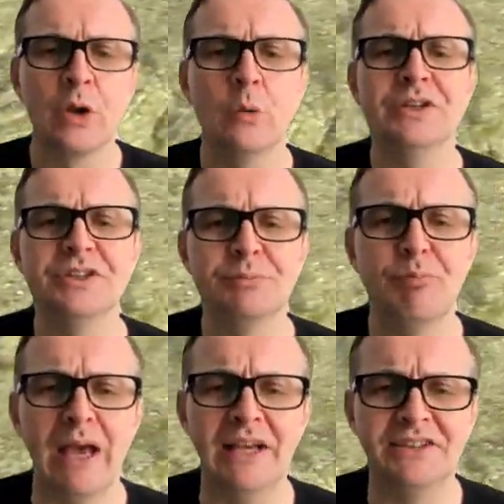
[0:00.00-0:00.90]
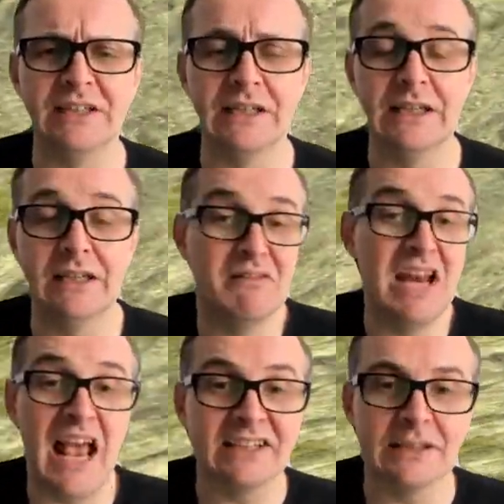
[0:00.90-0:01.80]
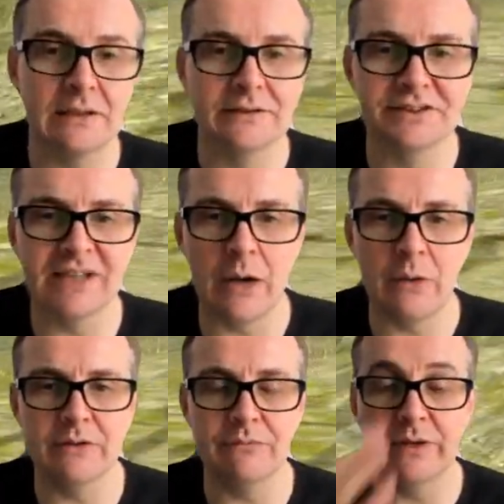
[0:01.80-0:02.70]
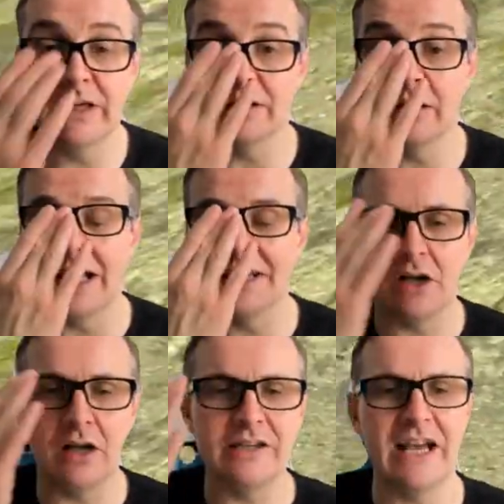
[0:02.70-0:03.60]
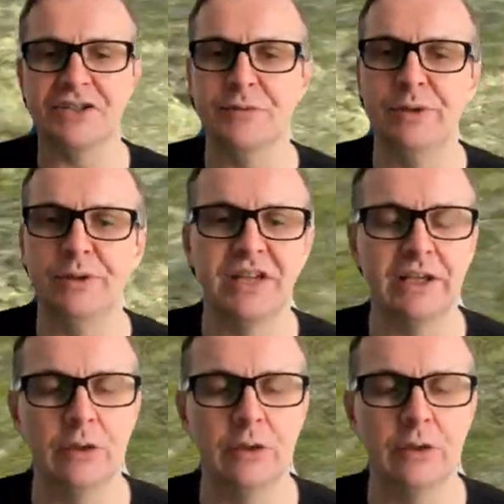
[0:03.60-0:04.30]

which is basically an excellent scouting vehicle. It has all the attributes that